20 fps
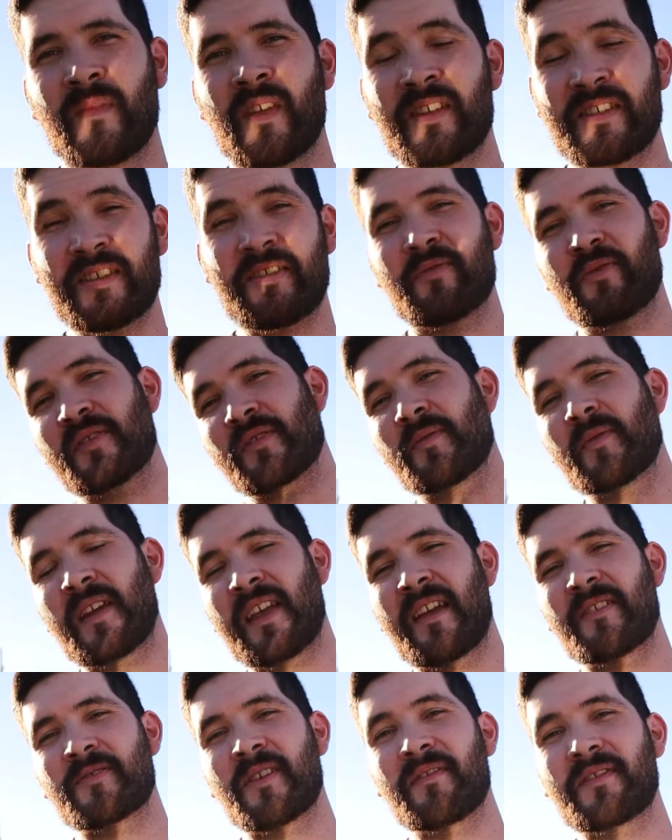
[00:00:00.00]
So the reason we
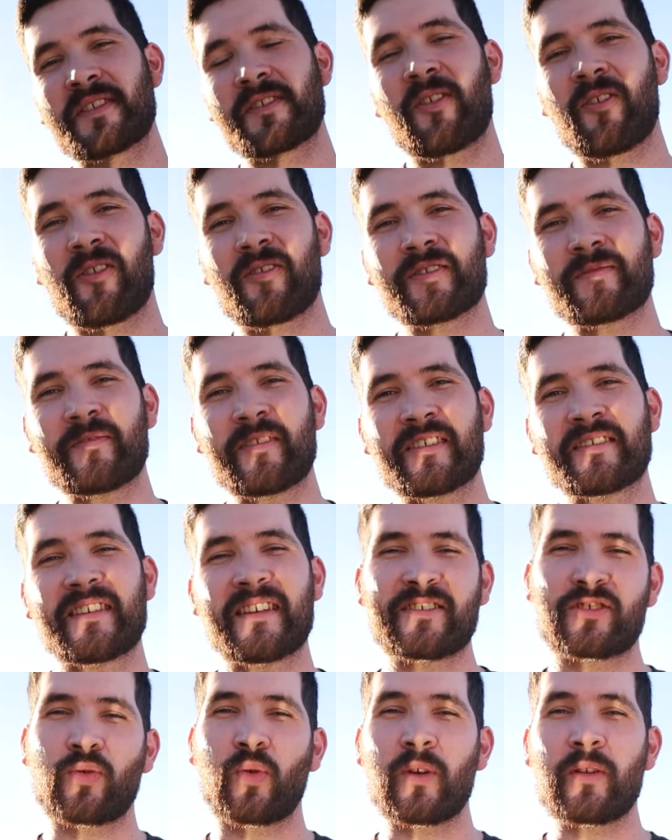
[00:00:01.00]
can't drive this car is because it
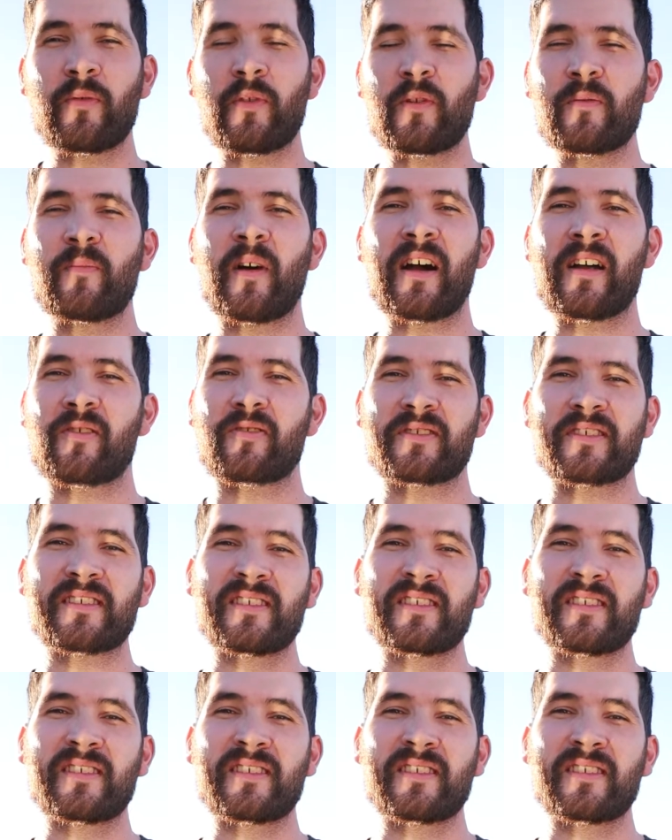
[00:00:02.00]
has 21 miles,